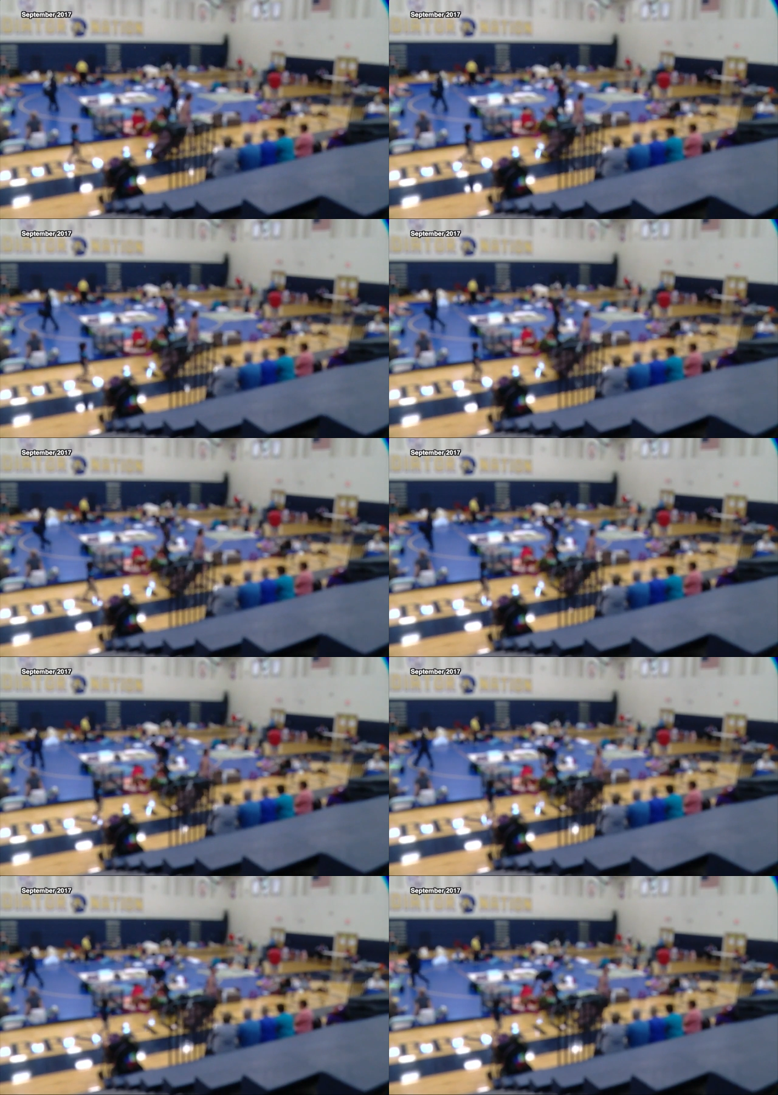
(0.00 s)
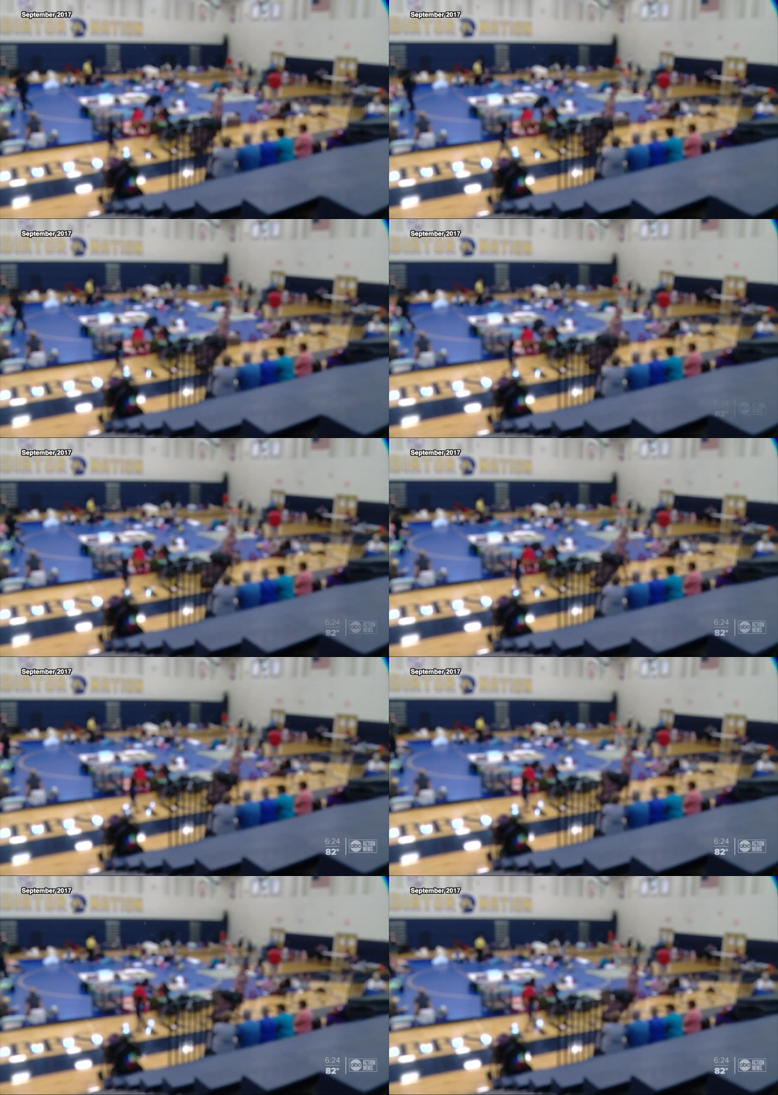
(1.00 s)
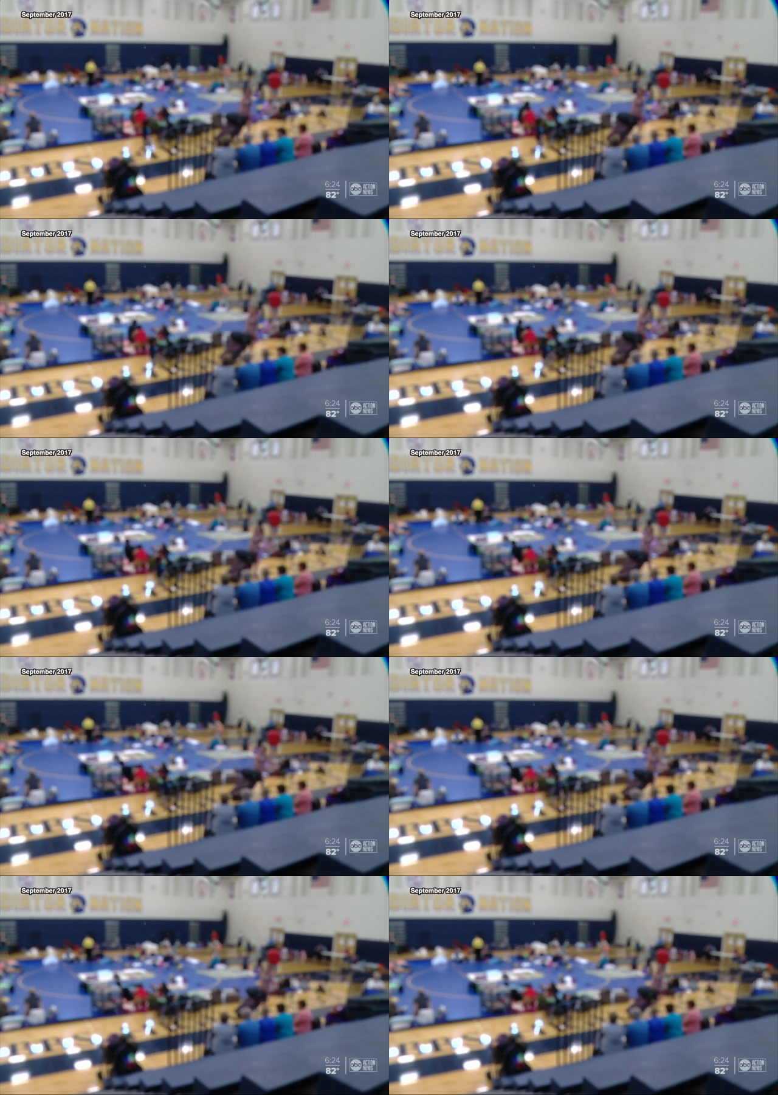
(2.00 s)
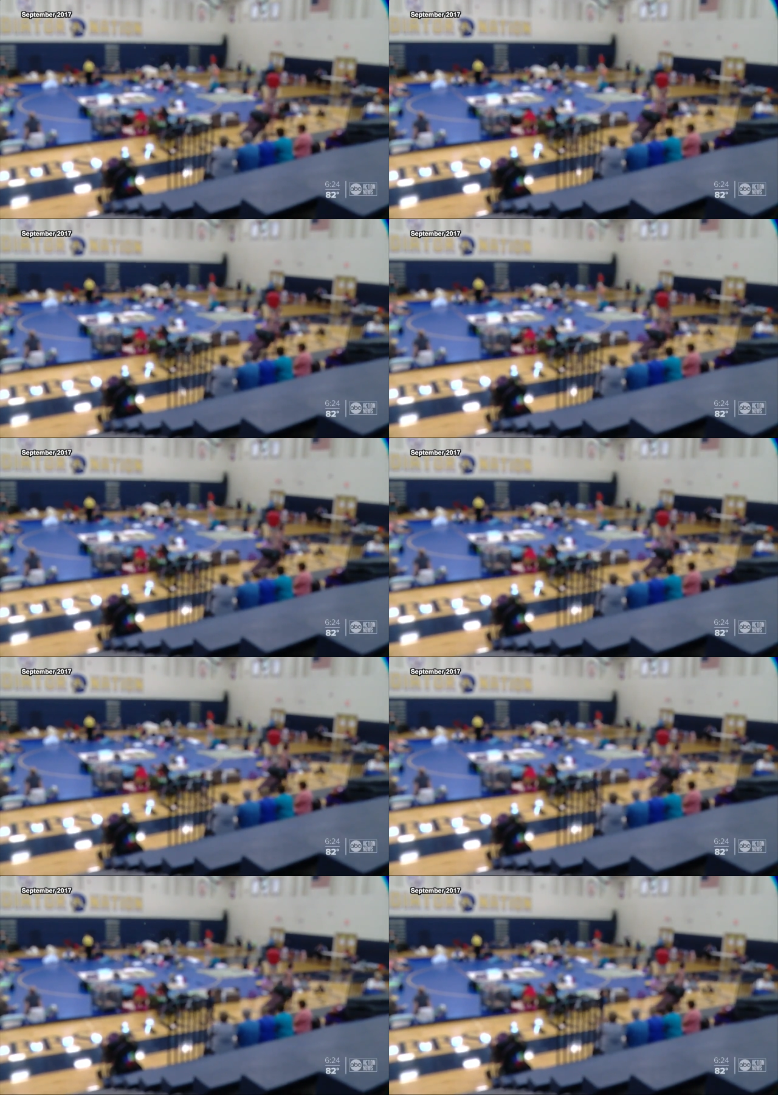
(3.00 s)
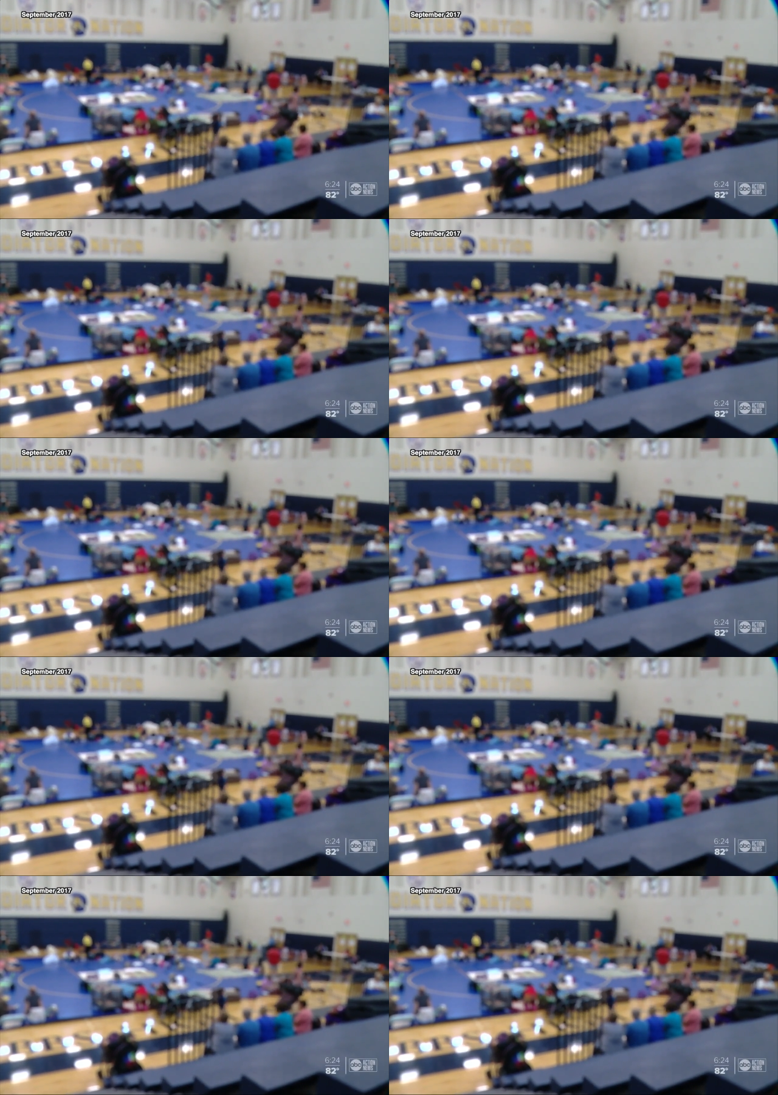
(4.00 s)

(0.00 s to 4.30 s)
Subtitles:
(no speaker visible)